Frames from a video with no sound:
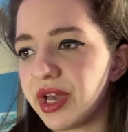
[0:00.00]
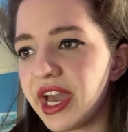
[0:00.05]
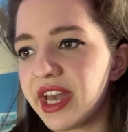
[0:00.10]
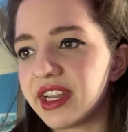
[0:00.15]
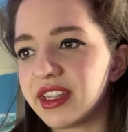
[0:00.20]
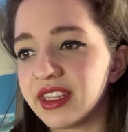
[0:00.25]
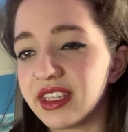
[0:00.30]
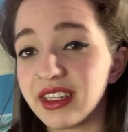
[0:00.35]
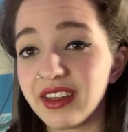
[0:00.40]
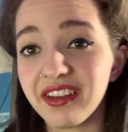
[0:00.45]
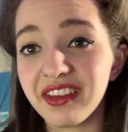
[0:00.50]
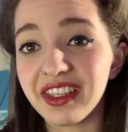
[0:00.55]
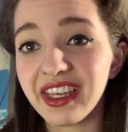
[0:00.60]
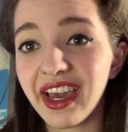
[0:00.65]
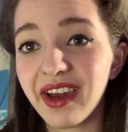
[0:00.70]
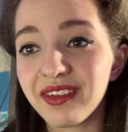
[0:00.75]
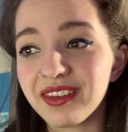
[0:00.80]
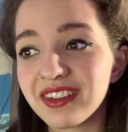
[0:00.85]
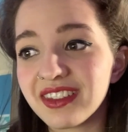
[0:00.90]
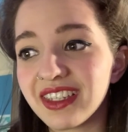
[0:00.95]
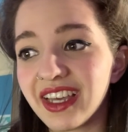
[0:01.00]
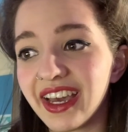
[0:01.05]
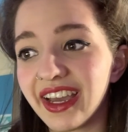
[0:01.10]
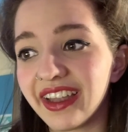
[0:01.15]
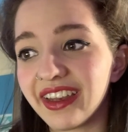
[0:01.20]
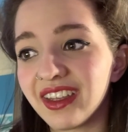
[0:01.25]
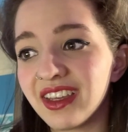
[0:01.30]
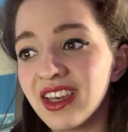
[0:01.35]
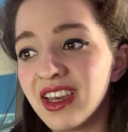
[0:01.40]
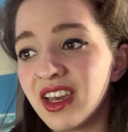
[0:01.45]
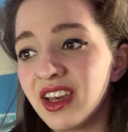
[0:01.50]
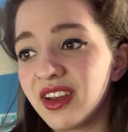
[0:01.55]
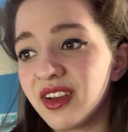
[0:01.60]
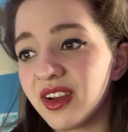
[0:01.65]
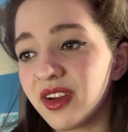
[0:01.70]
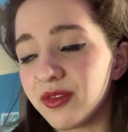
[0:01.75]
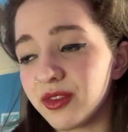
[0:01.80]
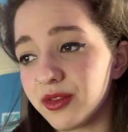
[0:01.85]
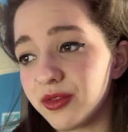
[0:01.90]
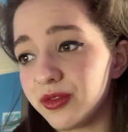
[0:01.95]
paneling on the outside
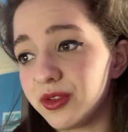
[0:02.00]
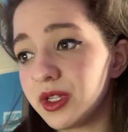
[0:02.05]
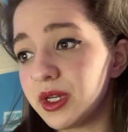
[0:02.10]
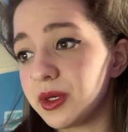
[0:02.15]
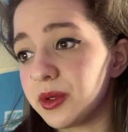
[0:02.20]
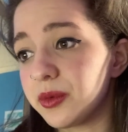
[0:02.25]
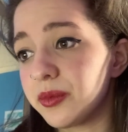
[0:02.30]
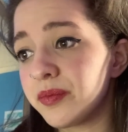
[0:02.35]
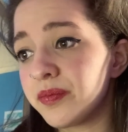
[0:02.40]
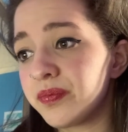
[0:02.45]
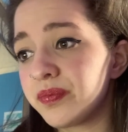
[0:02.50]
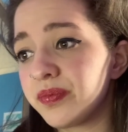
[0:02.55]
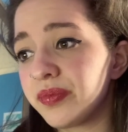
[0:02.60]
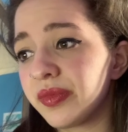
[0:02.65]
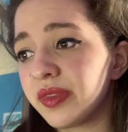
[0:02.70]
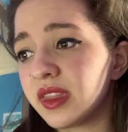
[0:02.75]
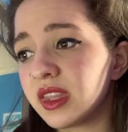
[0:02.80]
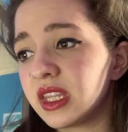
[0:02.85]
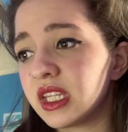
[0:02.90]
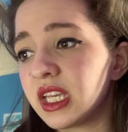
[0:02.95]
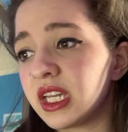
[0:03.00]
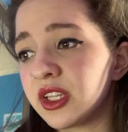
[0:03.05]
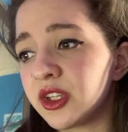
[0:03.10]
of the flue,